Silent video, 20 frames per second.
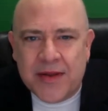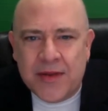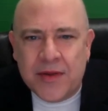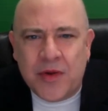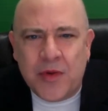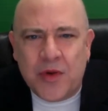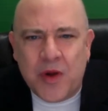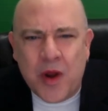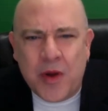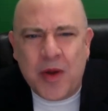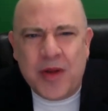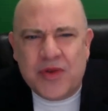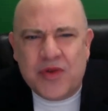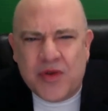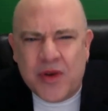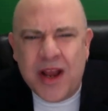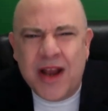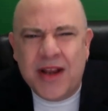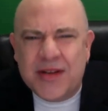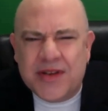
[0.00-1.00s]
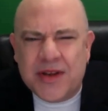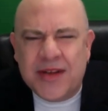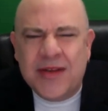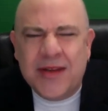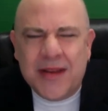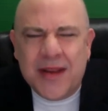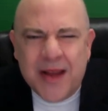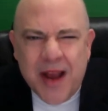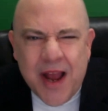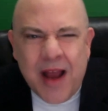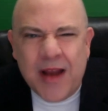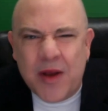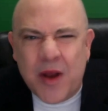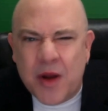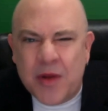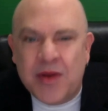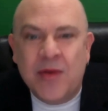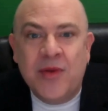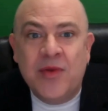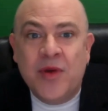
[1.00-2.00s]
You call it tragic, I
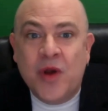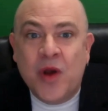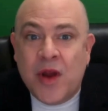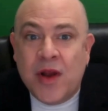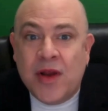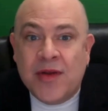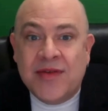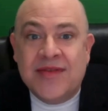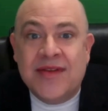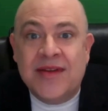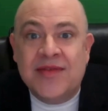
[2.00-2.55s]
call it loss